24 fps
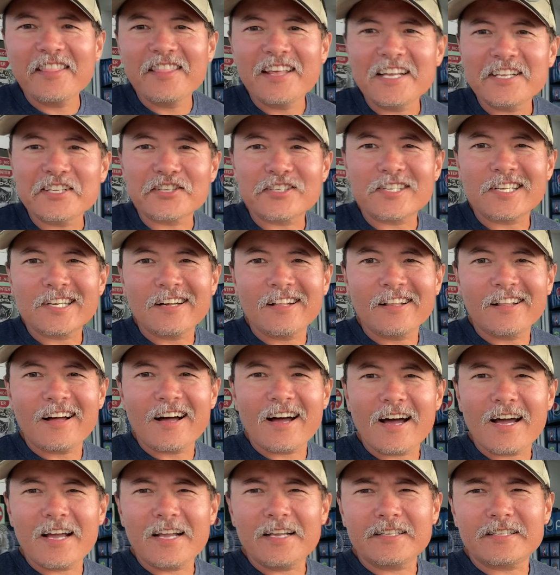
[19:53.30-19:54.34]
they sell
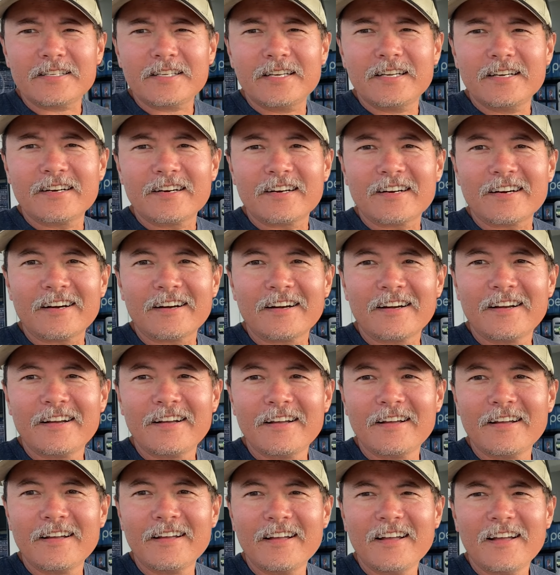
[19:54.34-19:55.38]
ice here.
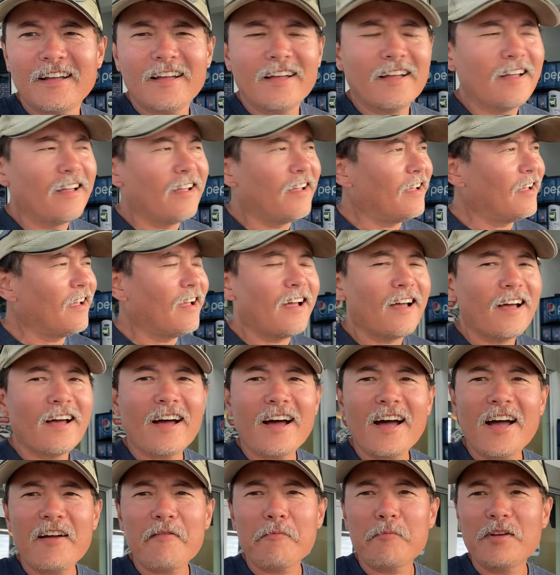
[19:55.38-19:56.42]

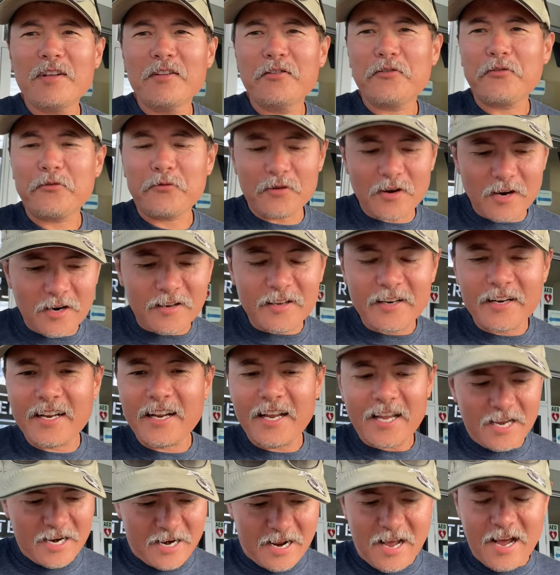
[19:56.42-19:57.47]
I've been struggling to
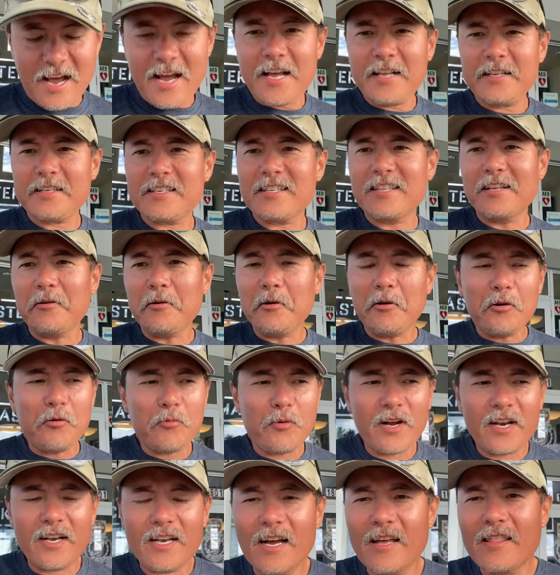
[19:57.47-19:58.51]
get ice the whole
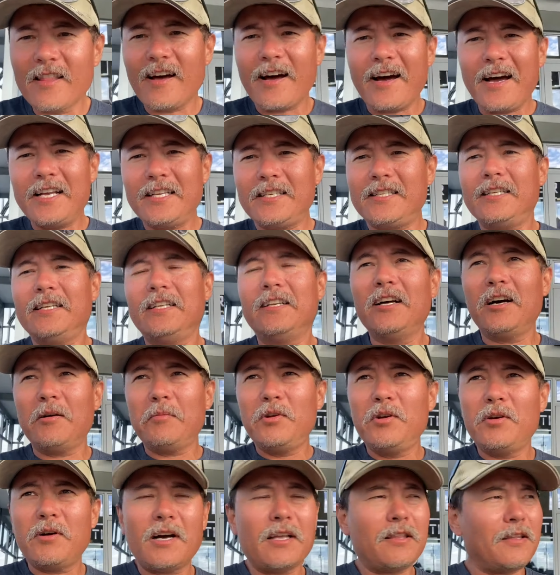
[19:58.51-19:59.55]
way down the
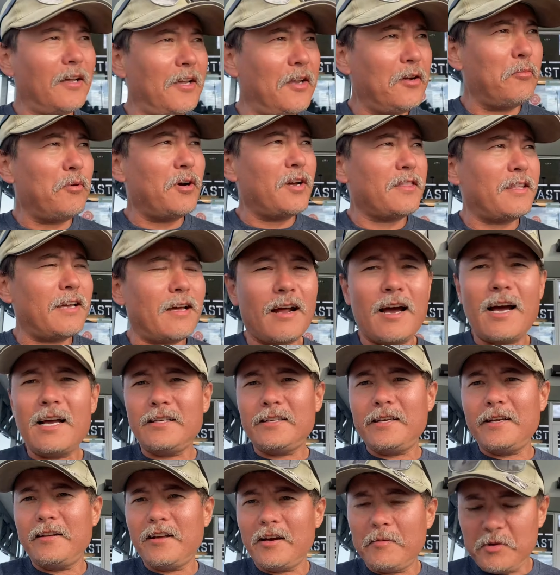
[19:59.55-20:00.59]
ICW. I'll tell you what, that
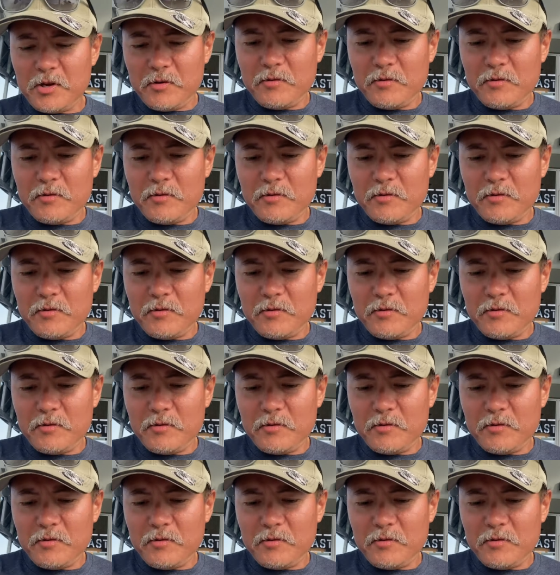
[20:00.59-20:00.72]
ICW